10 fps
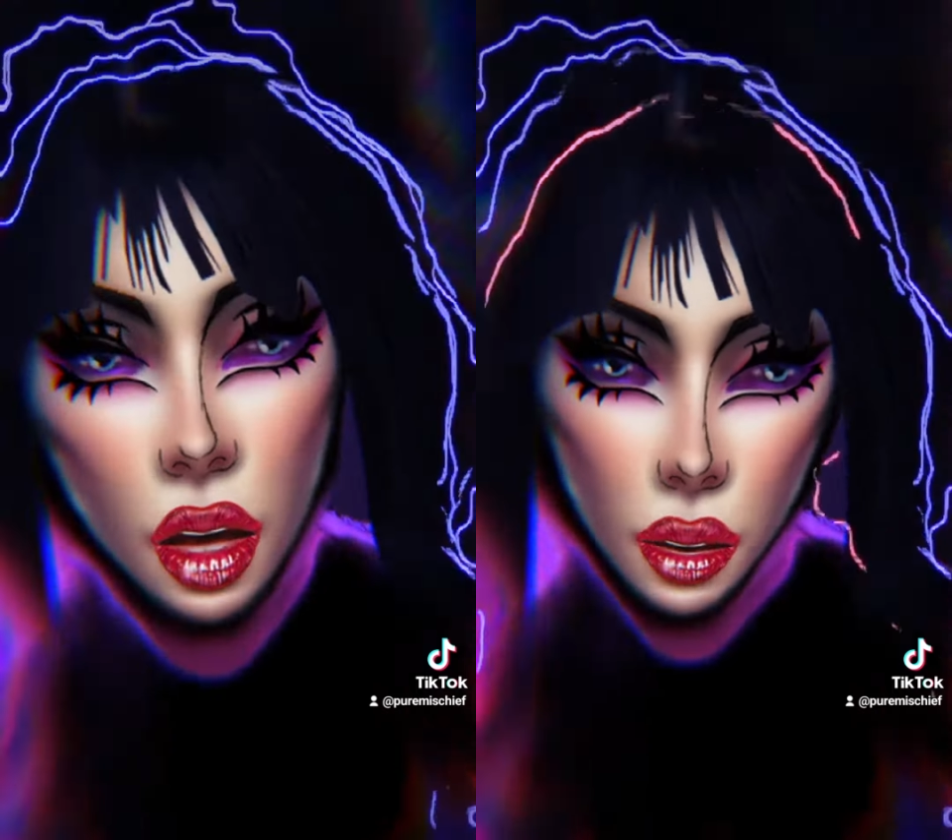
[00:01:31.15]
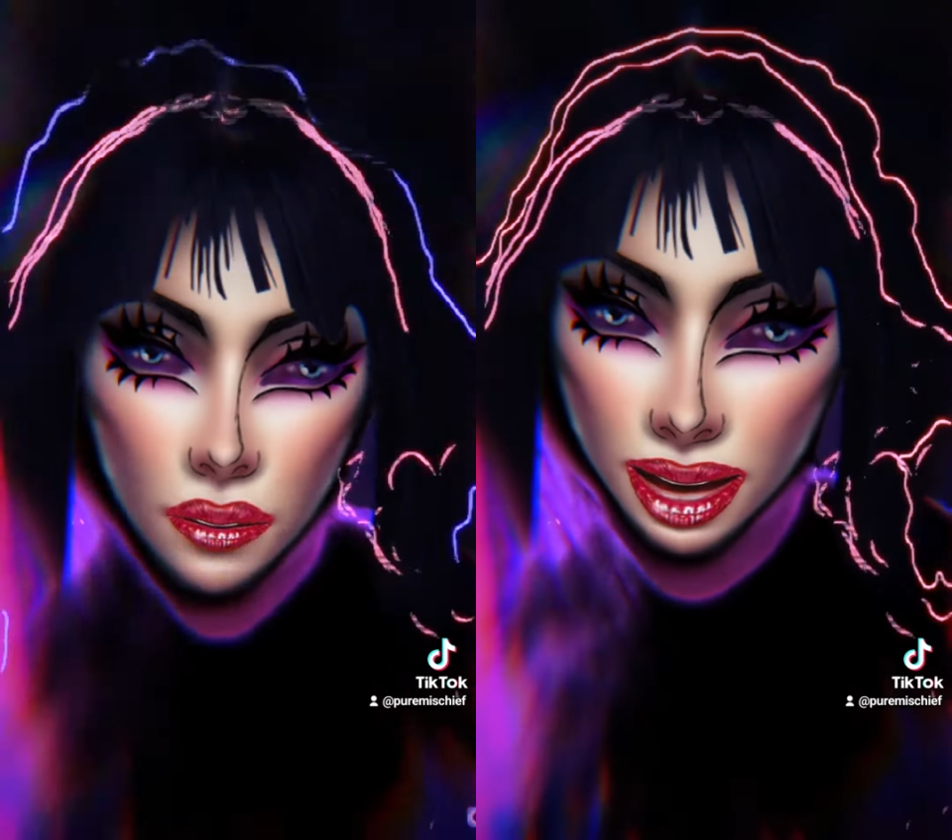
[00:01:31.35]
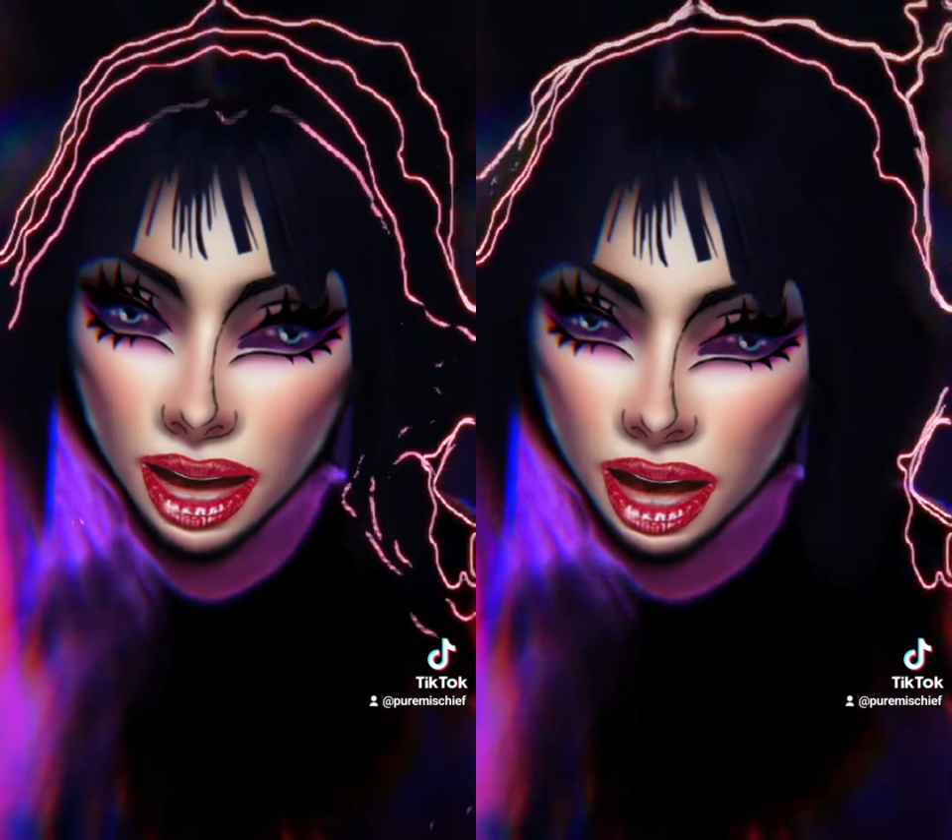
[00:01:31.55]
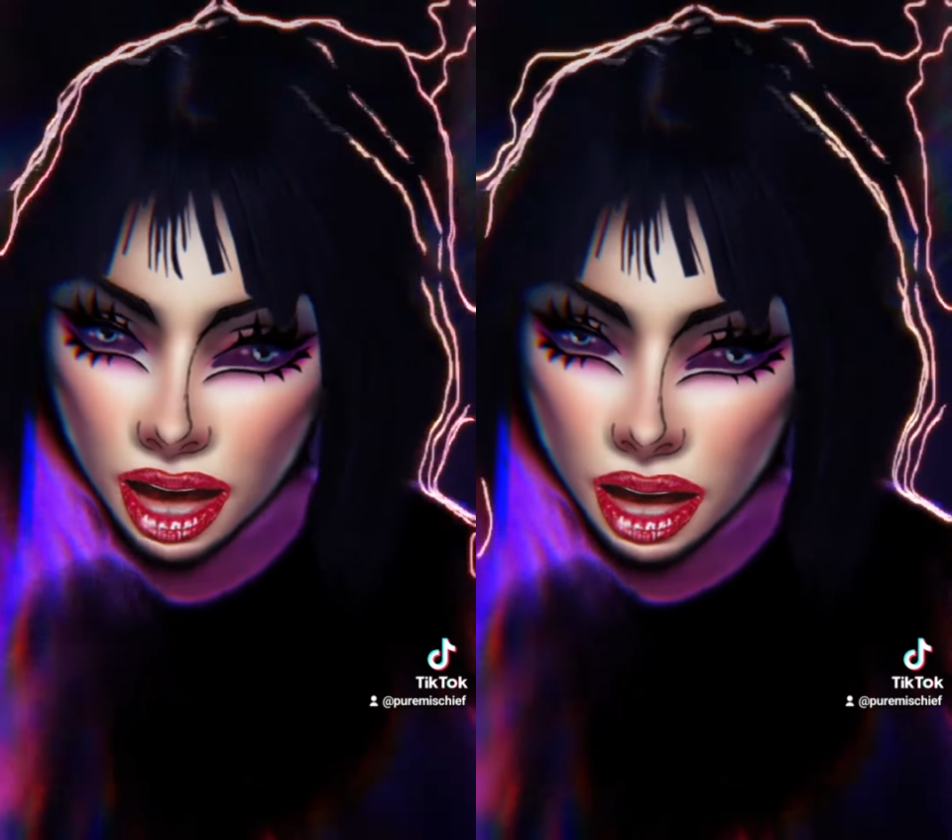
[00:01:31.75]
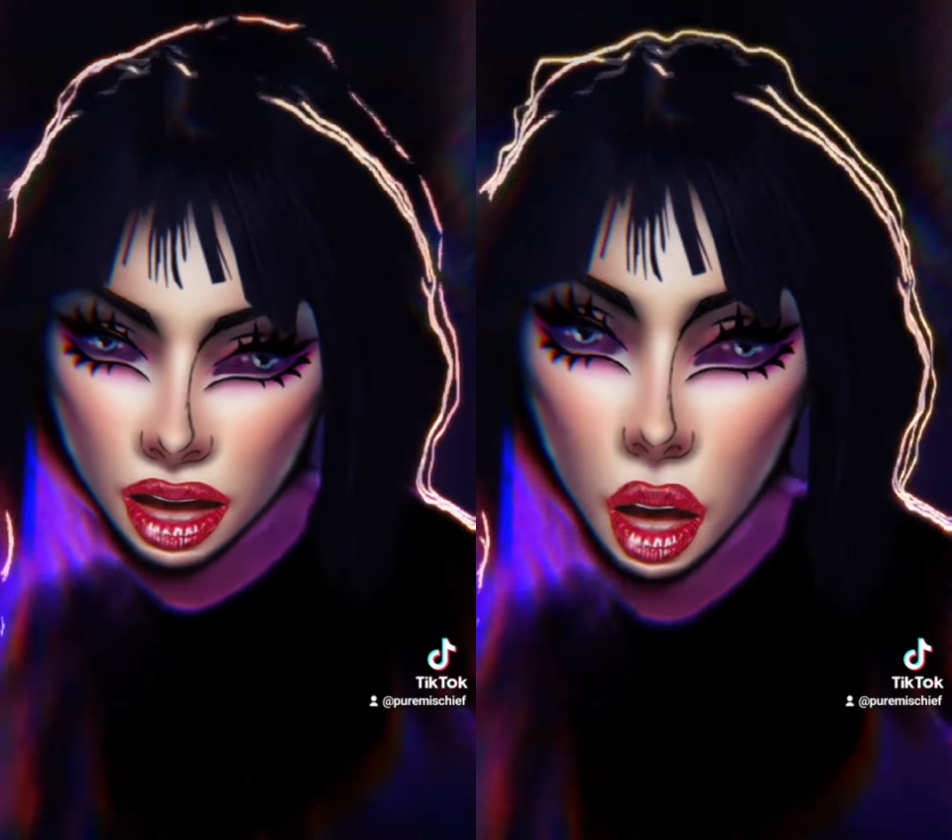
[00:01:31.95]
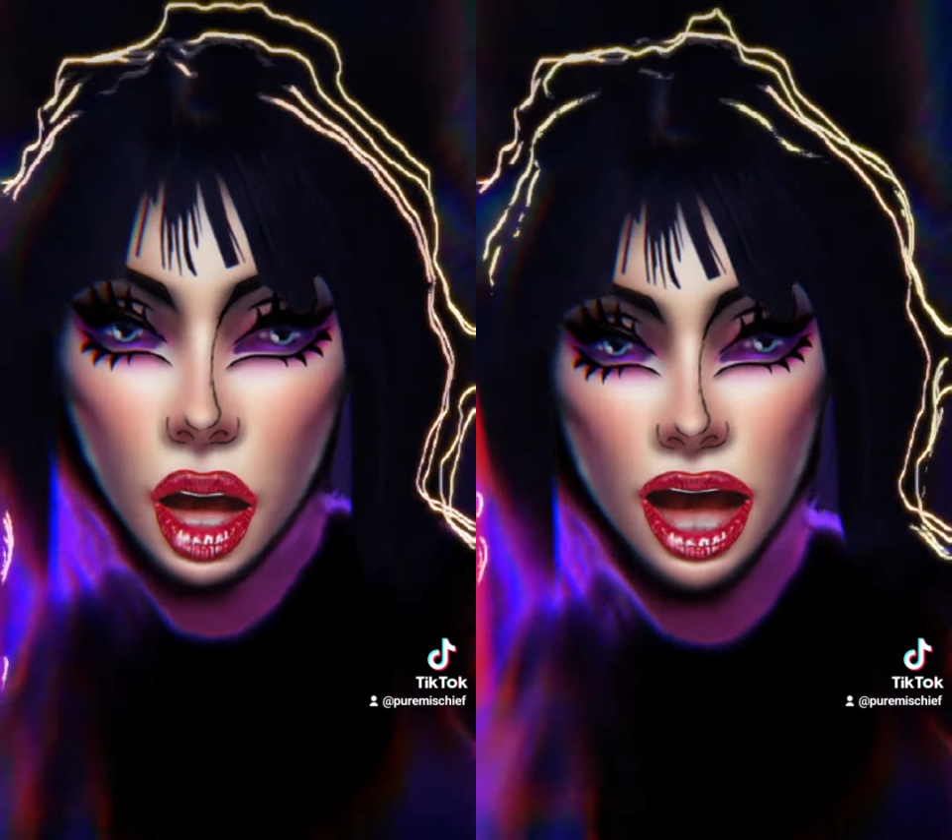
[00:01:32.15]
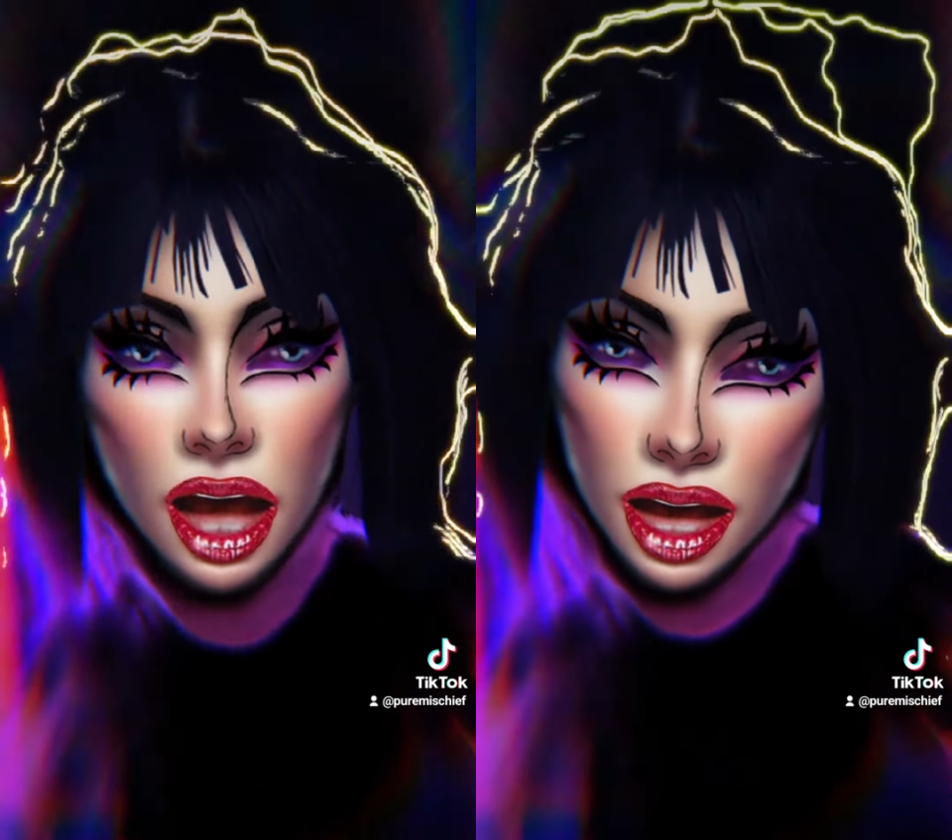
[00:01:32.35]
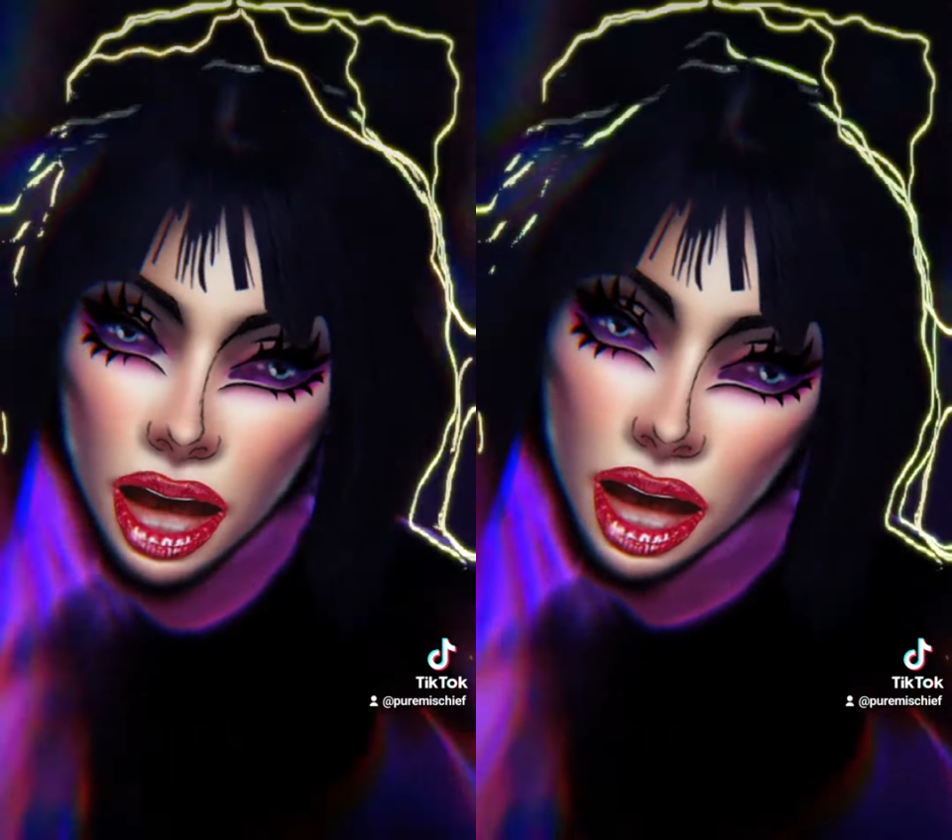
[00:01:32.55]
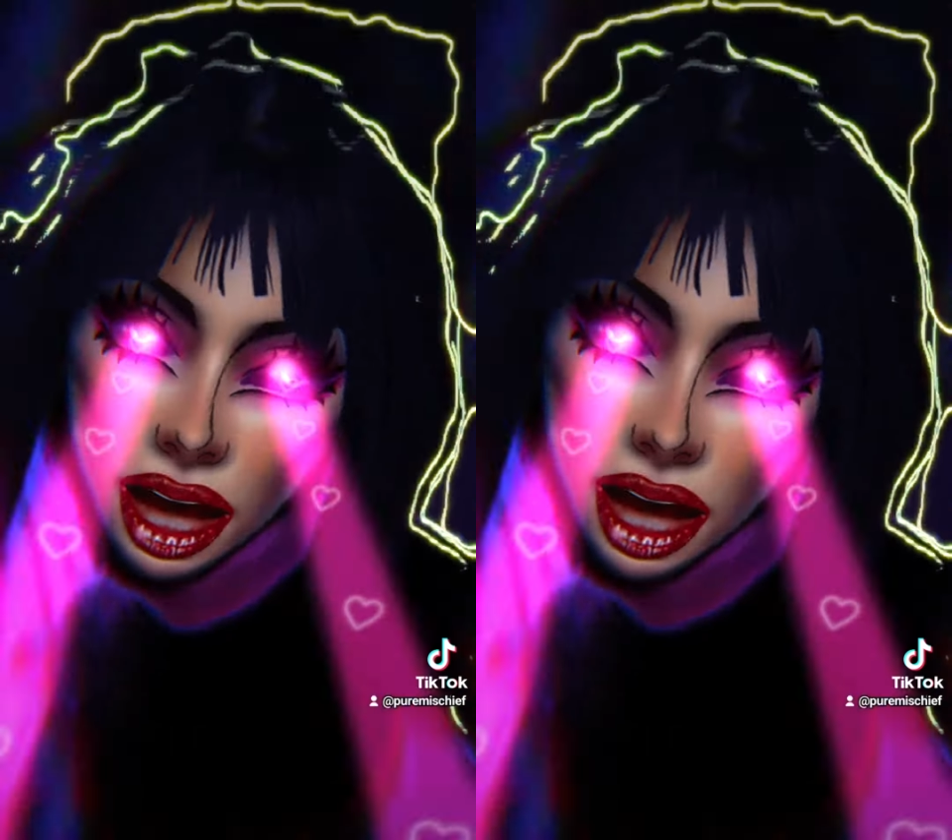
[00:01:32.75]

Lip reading: Tory tossers